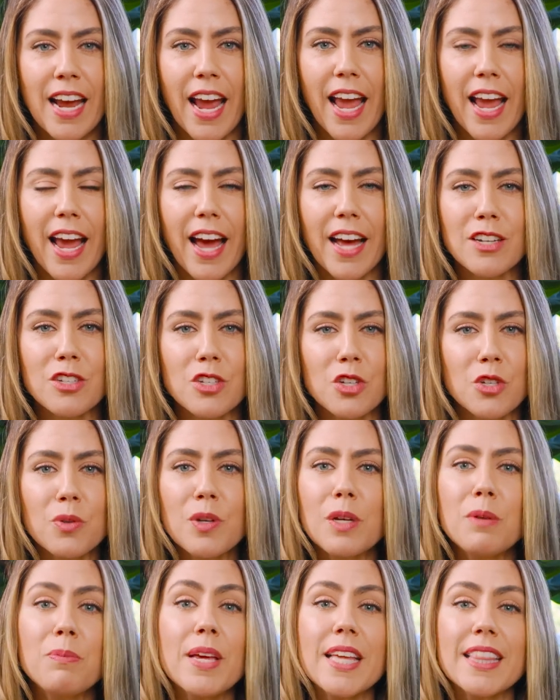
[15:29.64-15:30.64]
And you
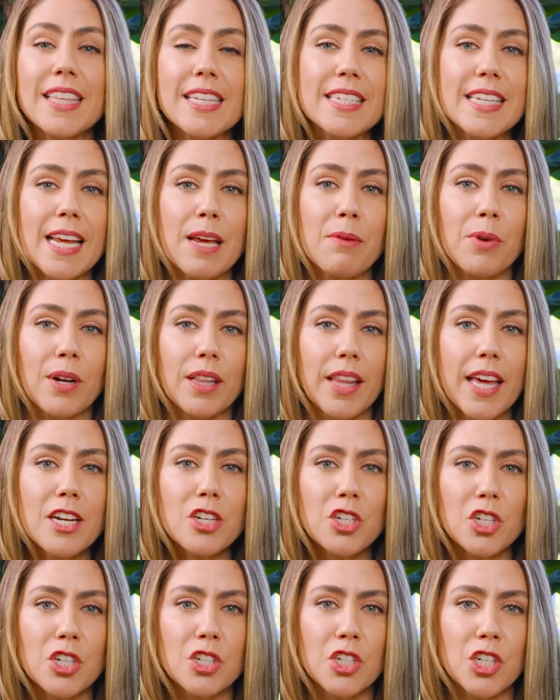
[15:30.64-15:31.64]
could be in the same
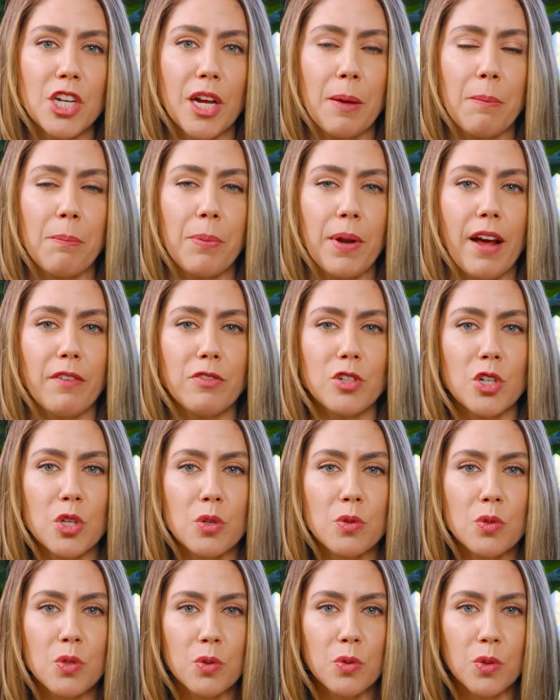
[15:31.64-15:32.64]
relationship, but after
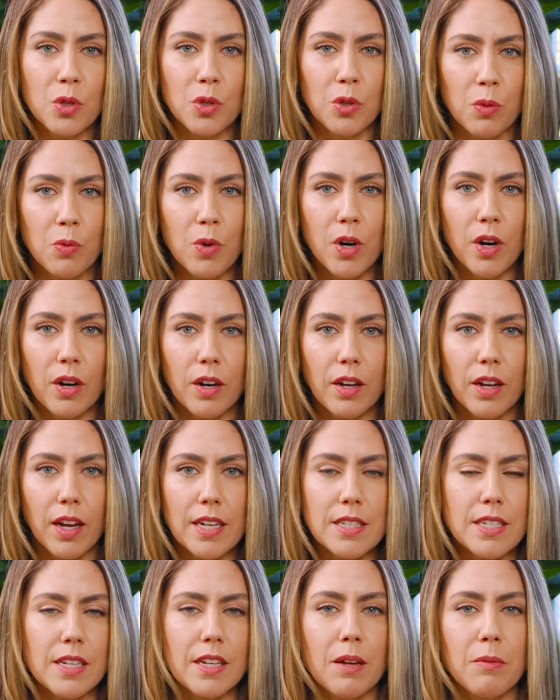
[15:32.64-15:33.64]
you do your work,
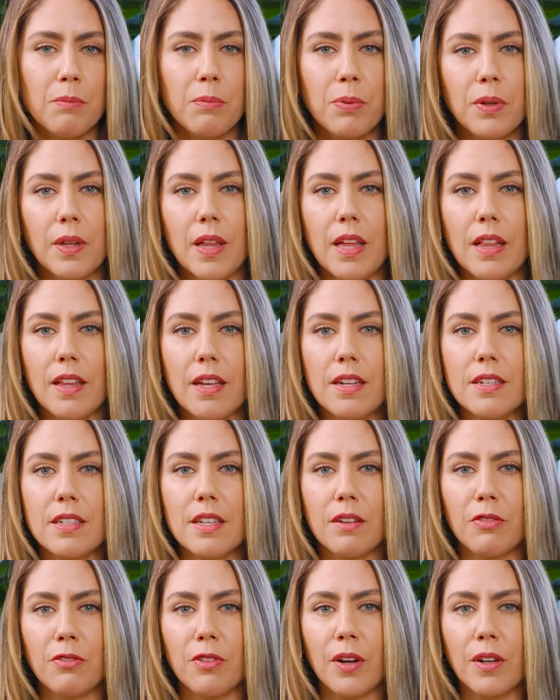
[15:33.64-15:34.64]
it's a completely
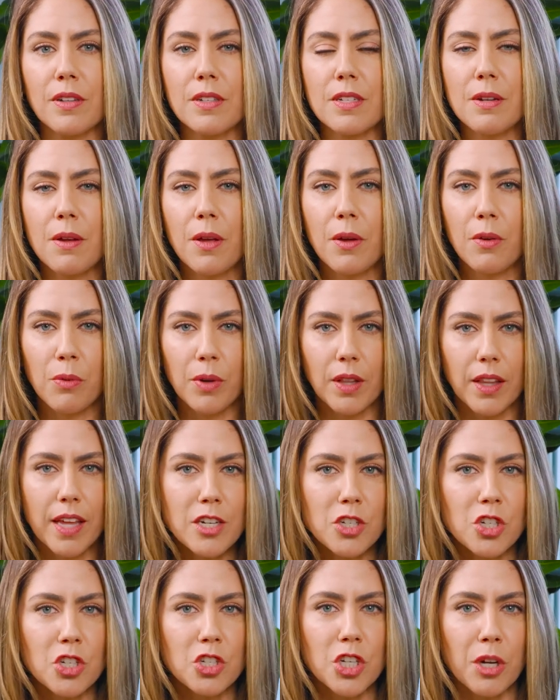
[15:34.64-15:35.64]
different
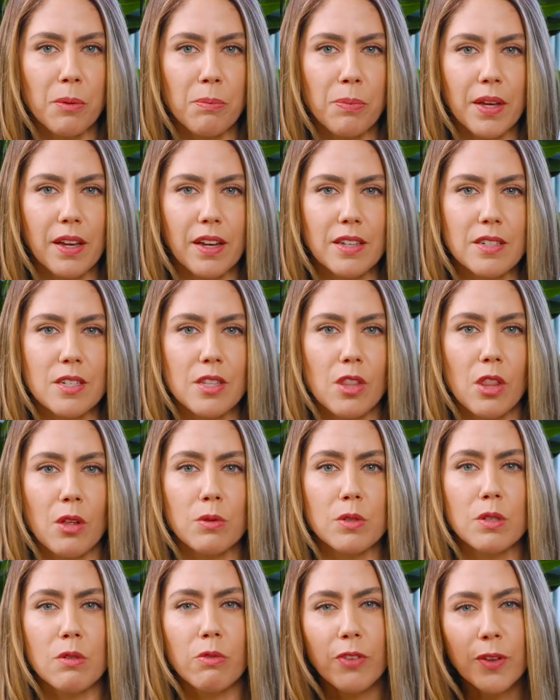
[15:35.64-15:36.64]
relationship because
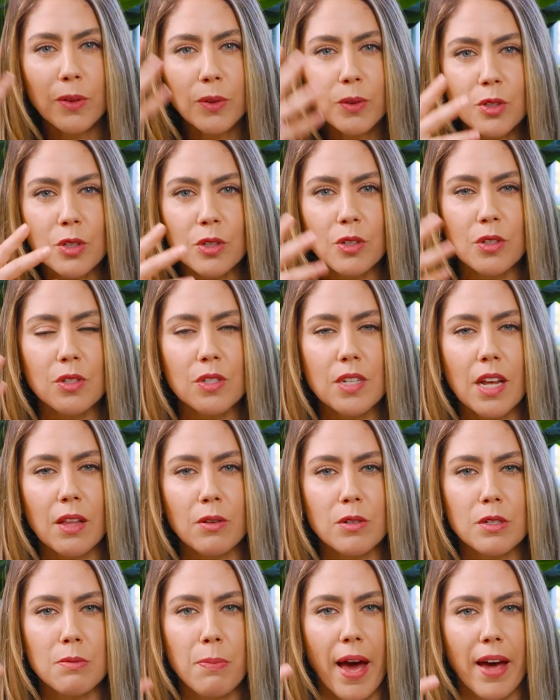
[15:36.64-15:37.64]
those filters and
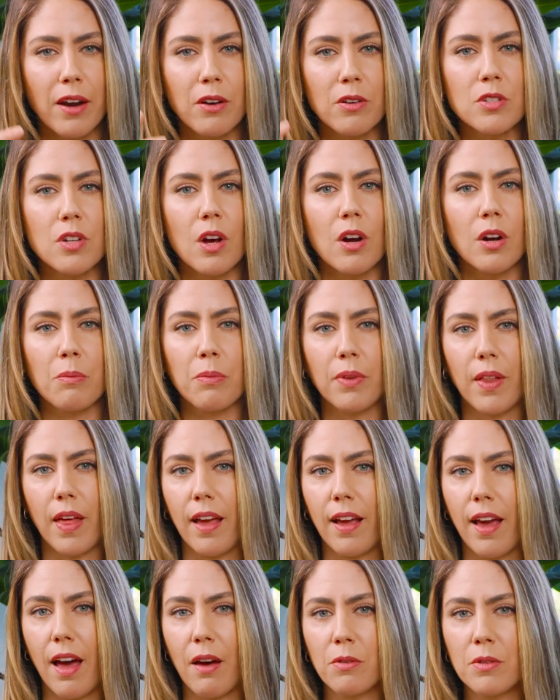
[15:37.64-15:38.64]
those patterns aren't
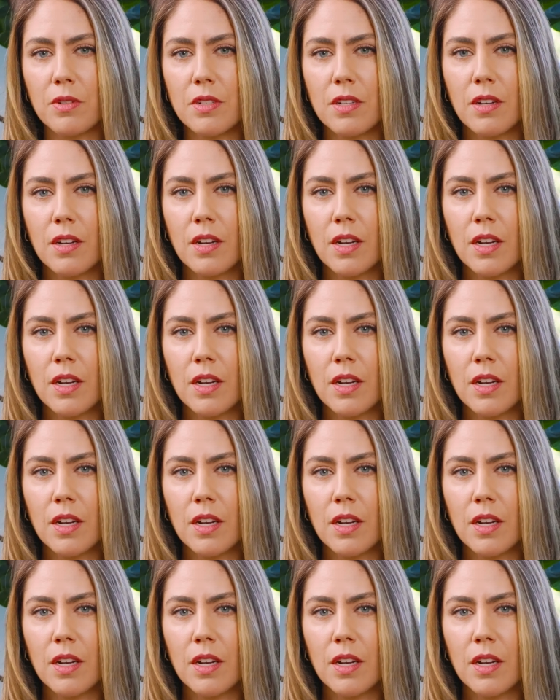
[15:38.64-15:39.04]
playing out.